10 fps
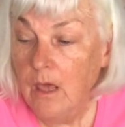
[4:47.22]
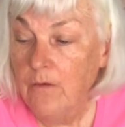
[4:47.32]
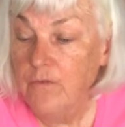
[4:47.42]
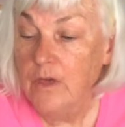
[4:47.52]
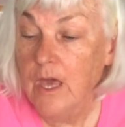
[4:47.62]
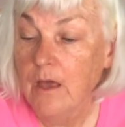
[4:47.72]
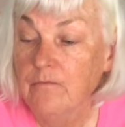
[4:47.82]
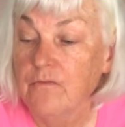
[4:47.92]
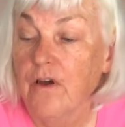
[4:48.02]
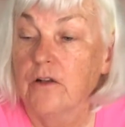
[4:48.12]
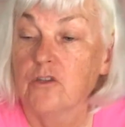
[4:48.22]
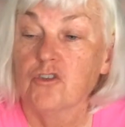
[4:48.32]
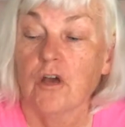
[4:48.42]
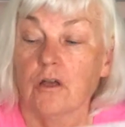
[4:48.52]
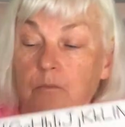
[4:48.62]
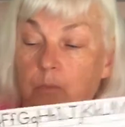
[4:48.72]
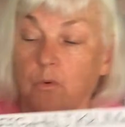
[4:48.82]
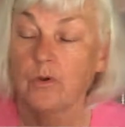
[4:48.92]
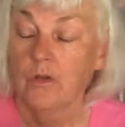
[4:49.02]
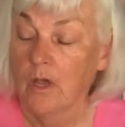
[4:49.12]
if you can't find a
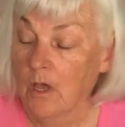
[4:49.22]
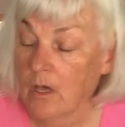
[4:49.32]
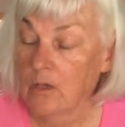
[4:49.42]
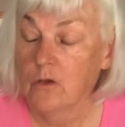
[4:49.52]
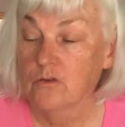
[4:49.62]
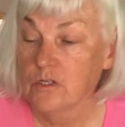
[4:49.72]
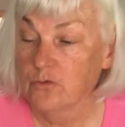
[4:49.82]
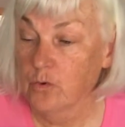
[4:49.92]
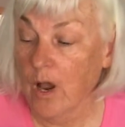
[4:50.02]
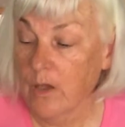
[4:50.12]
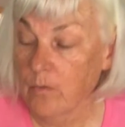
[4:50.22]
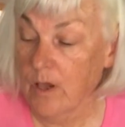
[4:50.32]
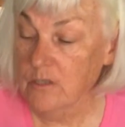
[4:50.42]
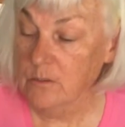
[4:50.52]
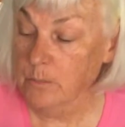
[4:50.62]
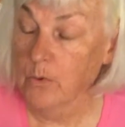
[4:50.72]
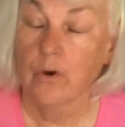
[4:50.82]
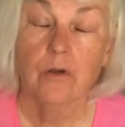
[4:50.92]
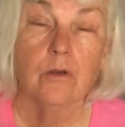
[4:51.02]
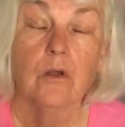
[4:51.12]
chalkboard, use a dry erase
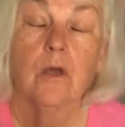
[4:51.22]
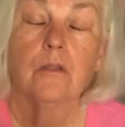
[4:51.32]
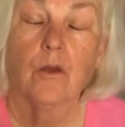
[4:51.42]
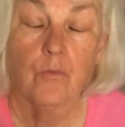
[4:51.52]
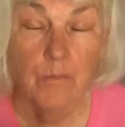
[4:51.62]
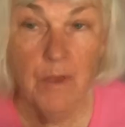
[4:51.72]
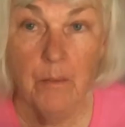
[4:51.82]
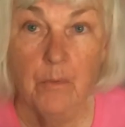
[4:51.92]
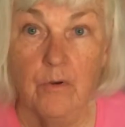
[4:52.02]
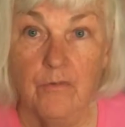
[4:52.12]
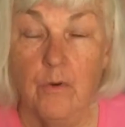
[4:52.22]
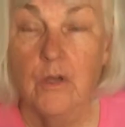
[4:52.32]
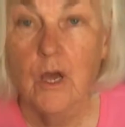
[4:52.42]
board. Now remember, for